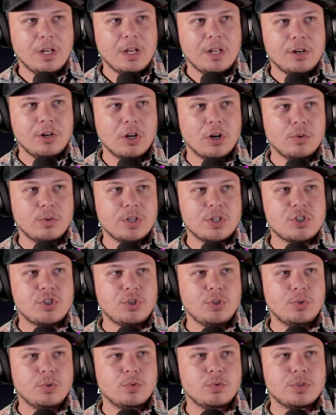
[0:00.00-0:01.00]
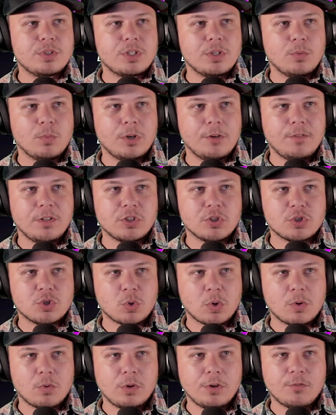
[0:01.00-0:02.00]
Known issues: when a feature
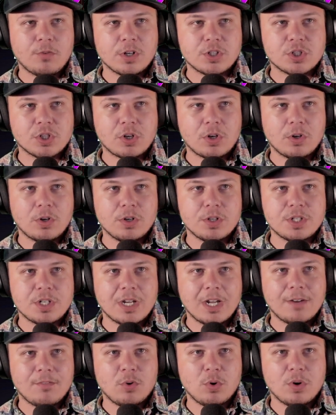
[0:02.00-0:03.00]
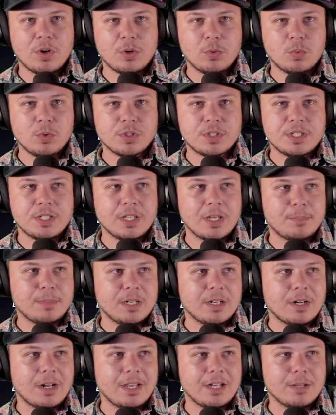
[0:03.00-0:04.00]
store refresh occurs, not everyone will see the
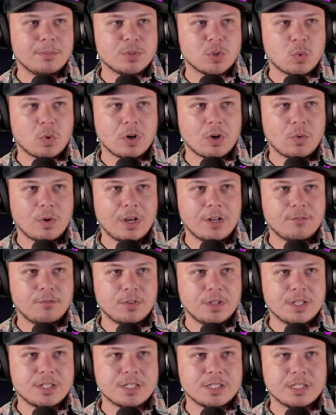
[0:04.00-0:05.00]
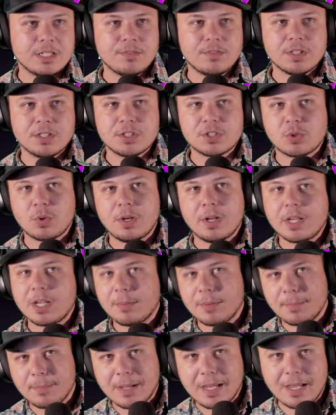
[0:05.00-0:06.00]
updated items. A workaround for this is leaving the screen and
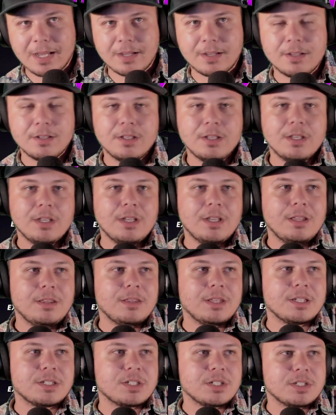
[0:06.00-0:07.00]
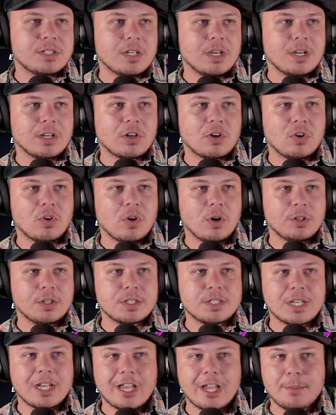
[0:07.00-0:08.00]
coming back. This does not occur all the
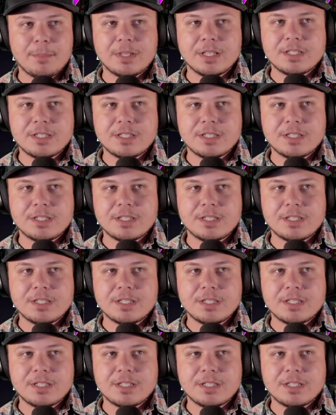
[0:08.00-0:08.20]
time, and the